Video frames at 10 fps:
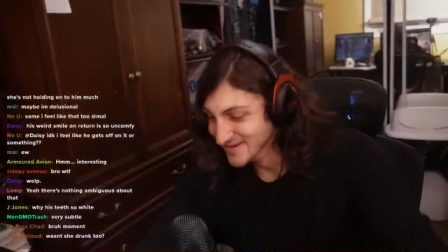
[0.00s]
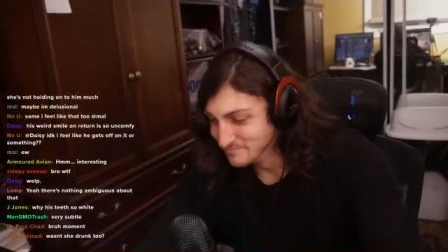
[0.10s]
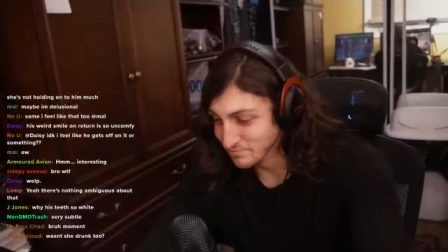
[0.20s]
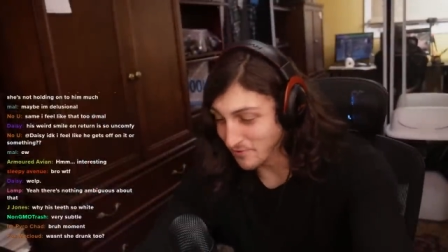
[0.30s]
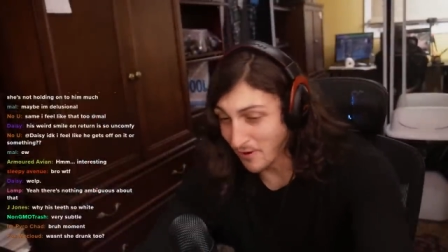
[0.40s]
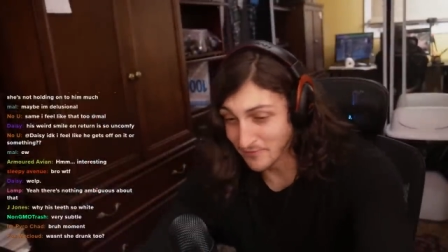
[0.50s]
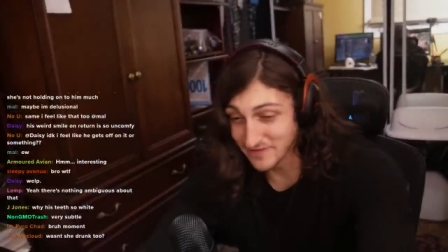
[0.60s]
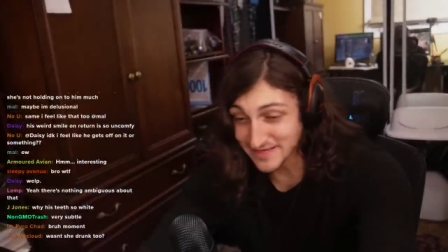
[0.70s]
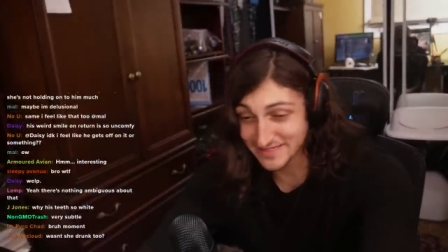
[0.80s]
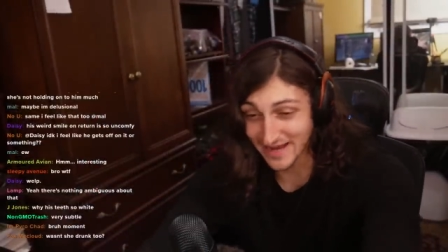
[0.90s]
Bro,
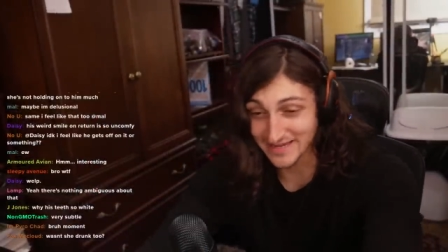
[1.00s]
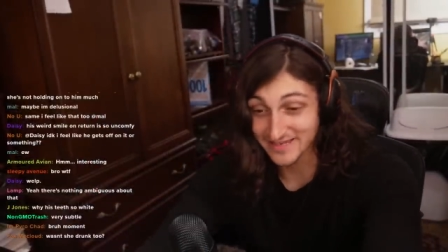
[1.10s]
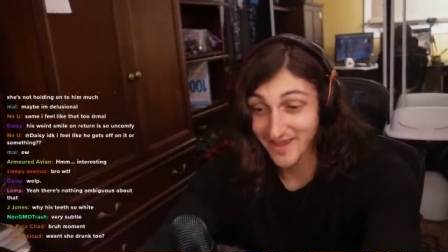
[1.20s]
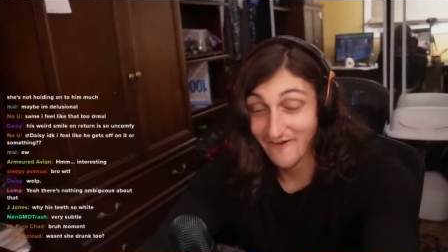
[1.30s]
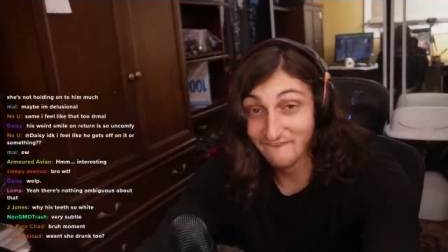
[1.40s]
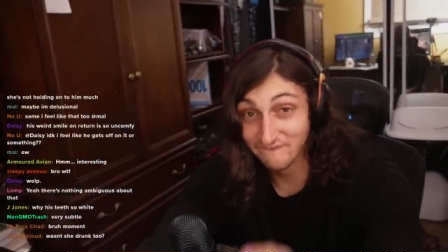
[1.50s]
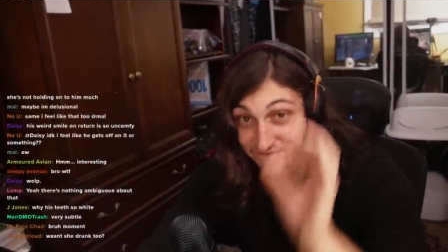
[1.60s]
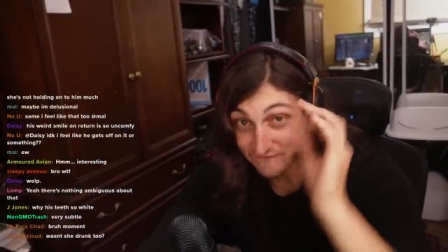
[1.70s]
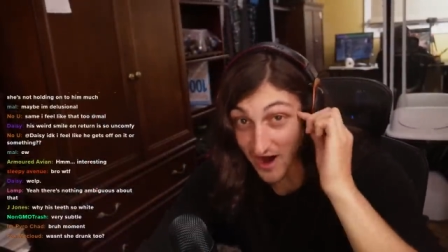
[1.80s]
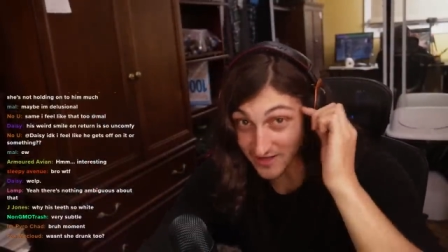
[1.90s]
this guy's
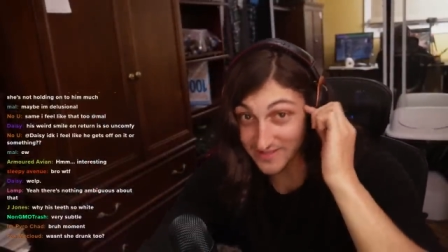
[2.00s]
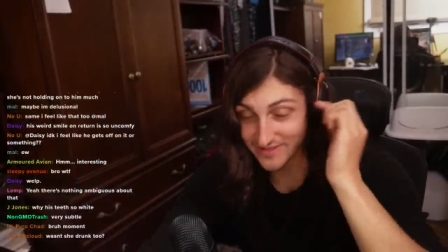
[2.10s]
fucked in the